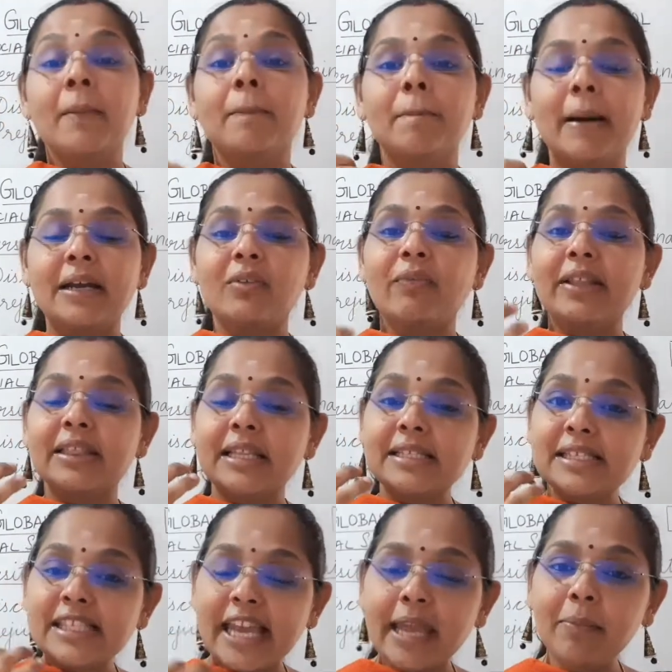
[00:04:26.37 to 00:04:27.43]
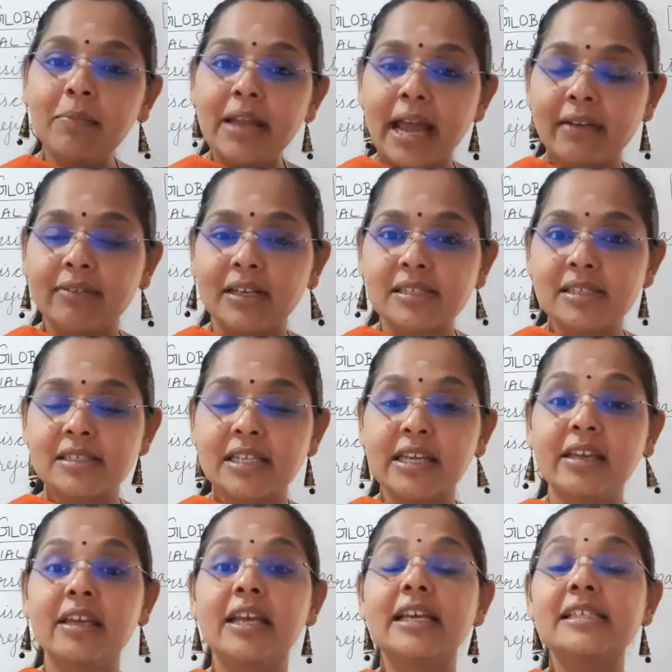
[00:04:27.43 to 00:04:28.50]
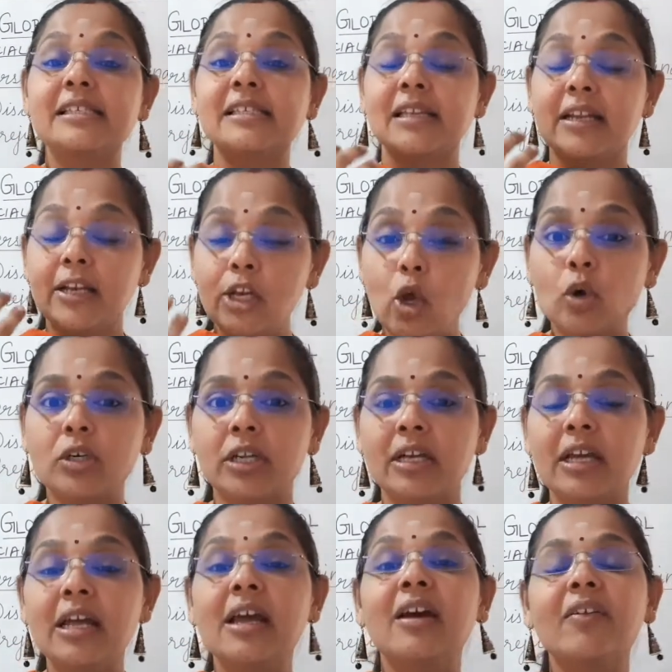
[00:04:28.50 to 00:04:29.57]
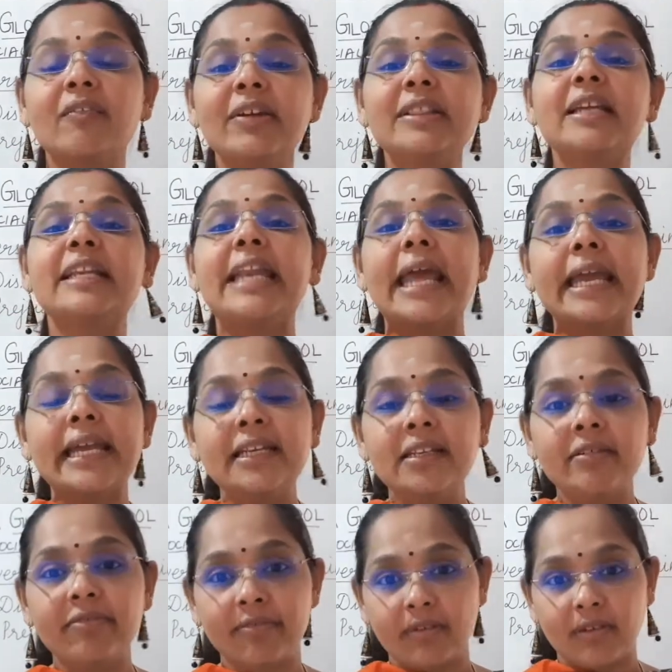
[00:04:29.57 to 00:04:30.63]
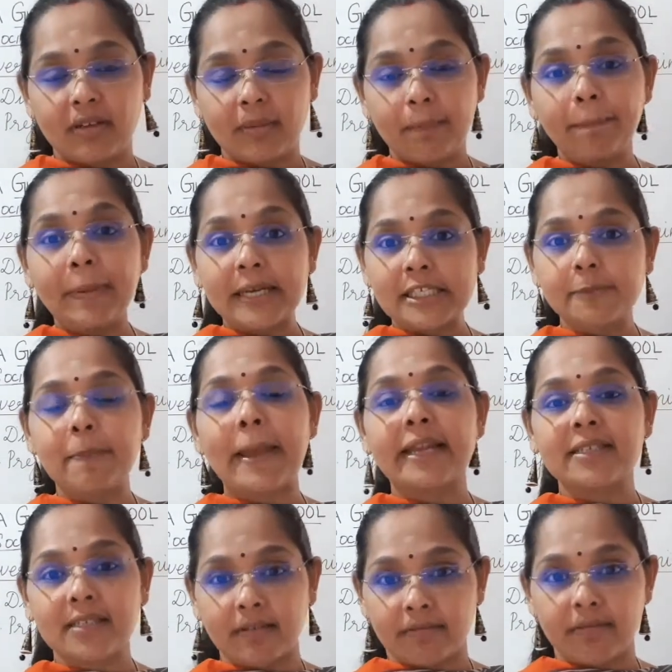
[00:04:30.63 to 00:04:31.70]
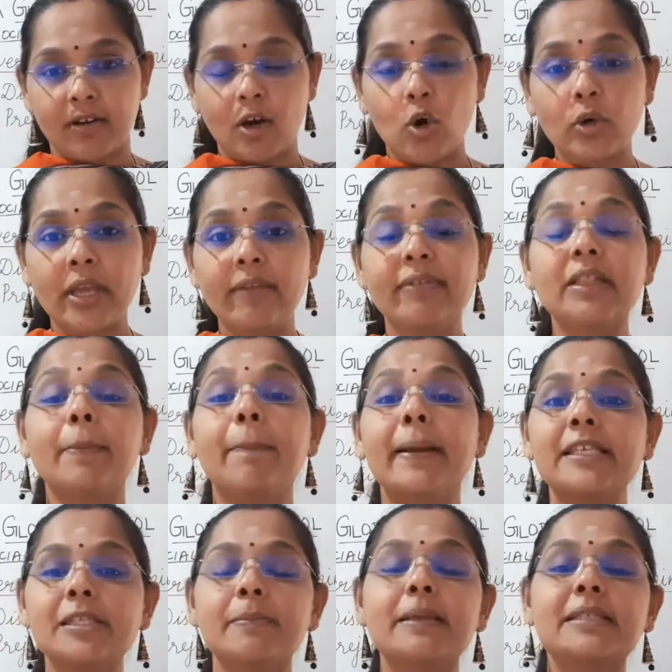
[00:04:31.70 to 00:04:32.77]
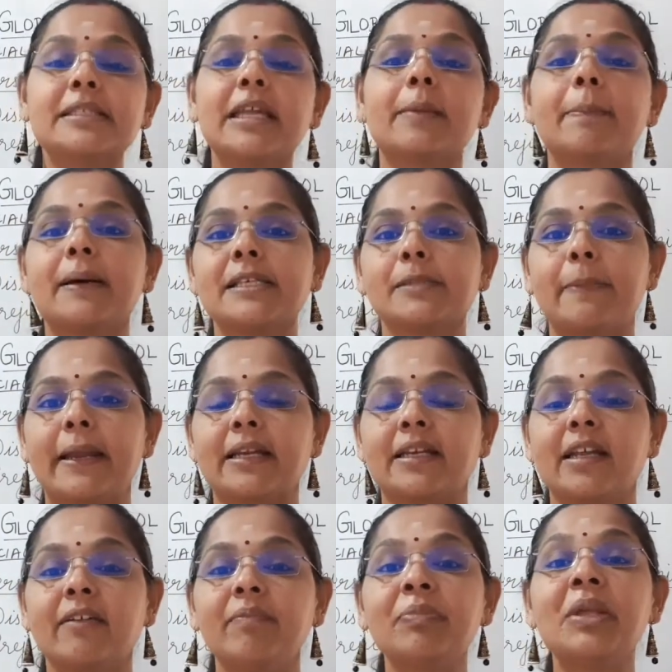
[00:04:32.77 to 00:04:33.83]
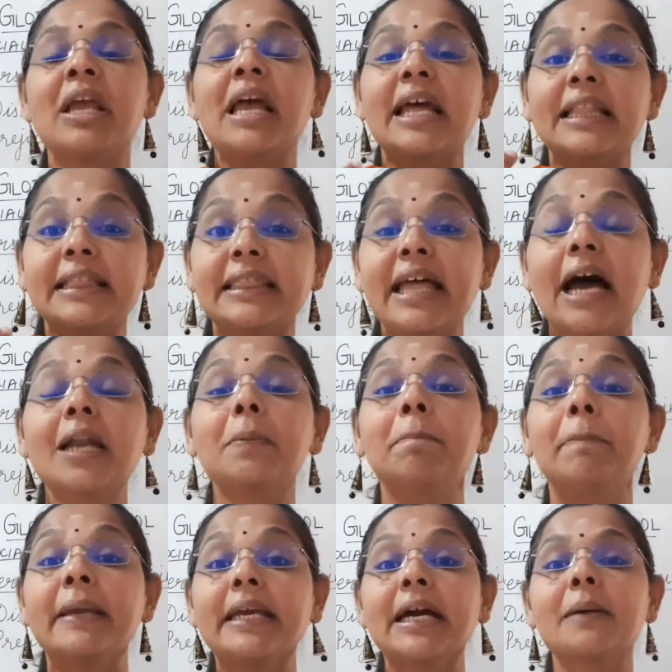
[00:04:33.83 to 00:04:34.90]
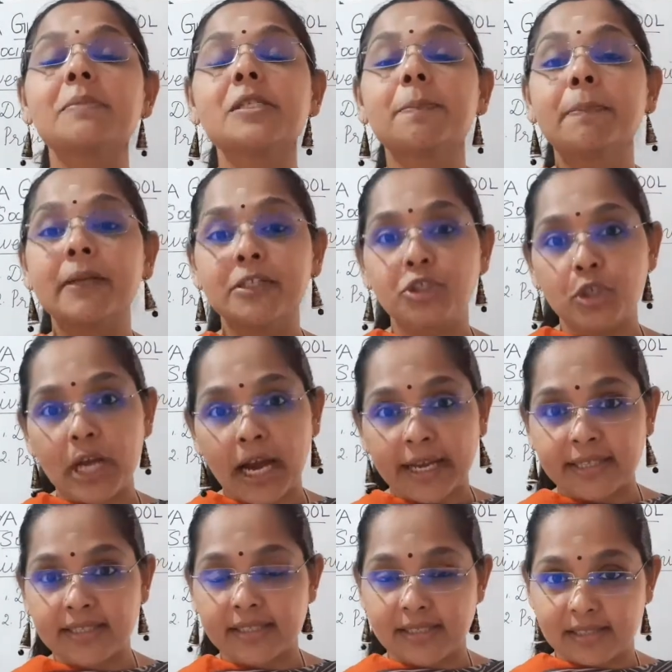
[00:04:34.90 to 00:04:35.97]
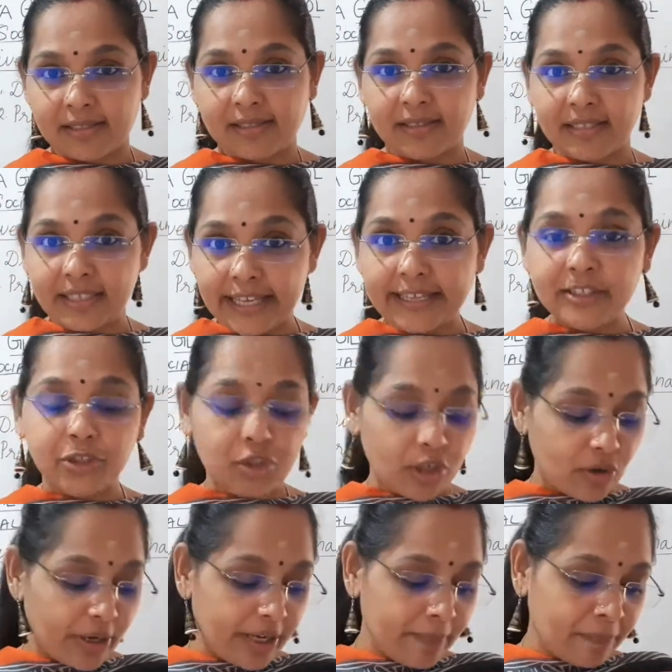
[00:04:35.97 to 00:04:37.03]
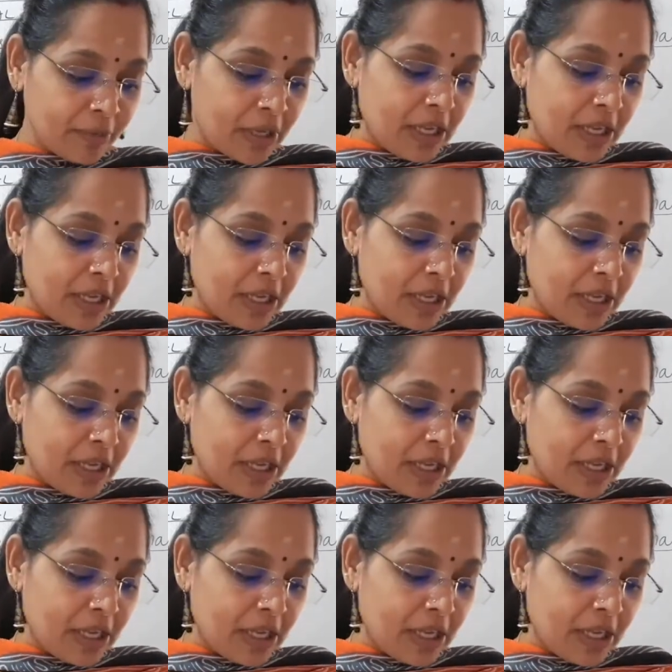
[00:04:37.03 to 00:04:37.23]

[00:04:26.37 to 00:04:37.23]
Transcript: But when the same diversity is looked with a negative perspective, okay, with a pessimistic perspective, that becomes prejudice. Yes, children.